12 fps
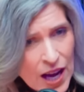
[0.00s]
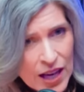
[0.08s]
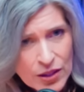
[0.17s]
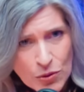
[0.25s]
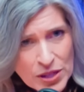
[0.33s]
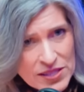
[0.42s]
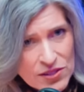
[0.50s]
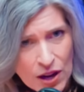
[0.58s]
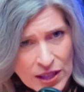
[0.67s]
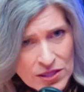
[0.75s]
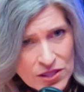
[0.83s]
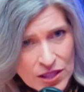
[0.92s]
I always
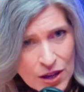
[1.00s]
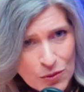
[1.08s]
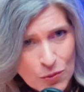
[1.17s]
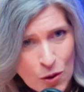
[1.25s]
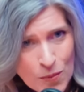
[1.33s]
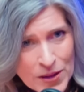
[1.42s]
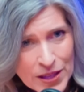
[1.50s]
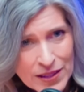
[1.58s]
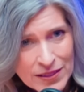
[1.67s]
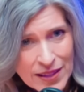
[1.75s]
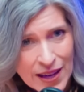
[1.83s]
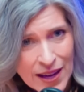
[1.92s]
thought as a young
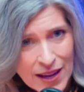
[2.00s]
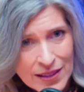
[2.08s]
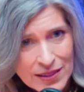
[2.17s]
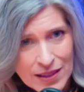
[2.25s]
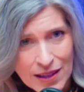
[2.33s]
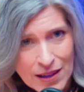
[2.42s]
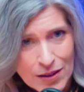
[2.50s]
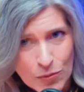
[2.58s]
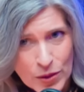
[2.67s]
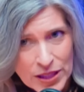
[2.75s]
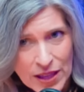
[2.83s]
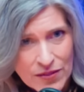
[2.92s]
woman that
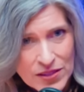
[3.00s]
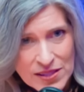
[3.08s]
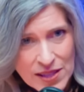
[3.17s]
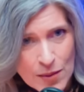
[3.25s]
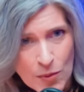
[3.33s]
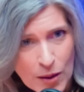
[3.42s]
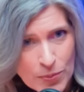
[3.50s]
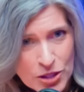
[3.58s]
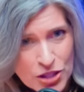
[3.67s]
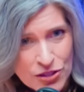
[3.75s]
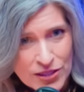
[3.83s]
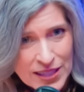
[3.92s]
we'd have the same
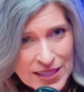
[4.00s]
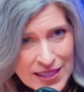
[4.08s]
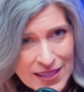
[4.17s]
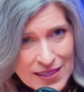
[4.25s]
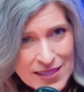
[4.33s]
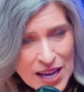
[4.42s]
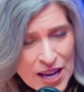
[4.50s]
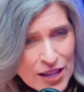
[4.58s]
opportunities.